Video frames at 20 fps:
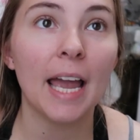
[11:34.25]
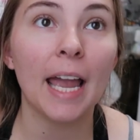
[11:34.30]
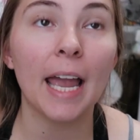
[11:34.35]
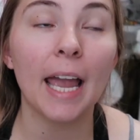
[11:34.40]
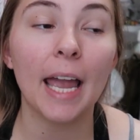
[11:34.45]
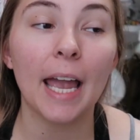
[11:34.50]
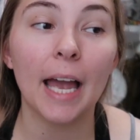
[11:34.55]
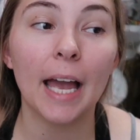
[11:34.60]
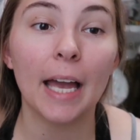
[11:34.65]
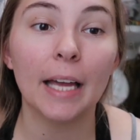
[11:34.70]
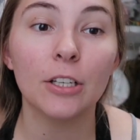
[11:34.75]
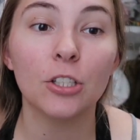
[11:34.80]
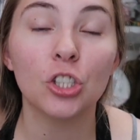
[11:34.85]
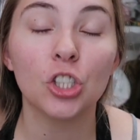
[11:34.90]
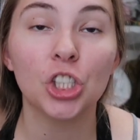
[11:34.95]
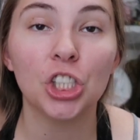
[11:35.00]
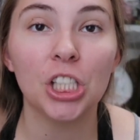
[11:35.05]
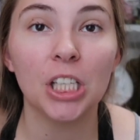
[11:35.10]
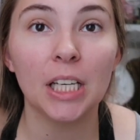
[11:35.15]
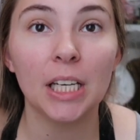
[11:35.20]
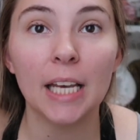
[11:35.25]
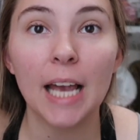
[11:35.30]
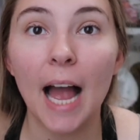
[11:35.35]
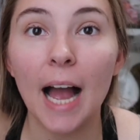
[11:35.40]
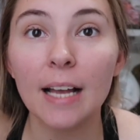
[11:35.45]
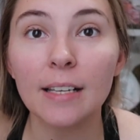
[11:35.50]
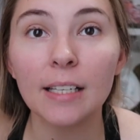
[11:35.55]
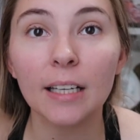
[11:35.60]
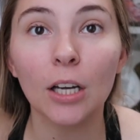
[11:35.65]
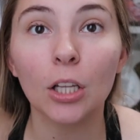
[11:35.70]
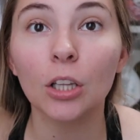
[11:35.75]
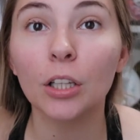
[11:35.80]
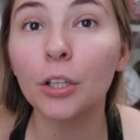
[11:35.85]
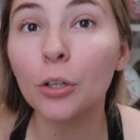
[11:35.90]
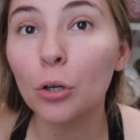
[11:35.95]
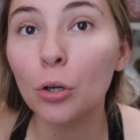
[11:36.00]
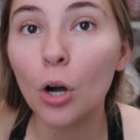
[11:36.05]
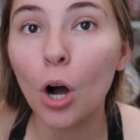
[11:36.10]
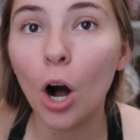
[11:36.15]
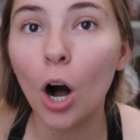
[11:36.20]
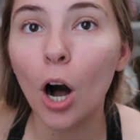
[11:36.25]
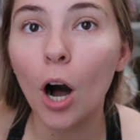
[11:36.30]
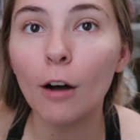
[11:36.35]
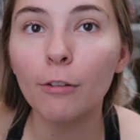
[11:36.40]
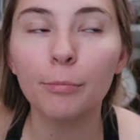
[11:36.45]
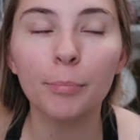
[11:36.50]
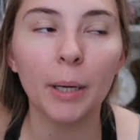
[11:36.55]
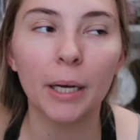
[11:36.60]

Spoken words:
and she has like a little cough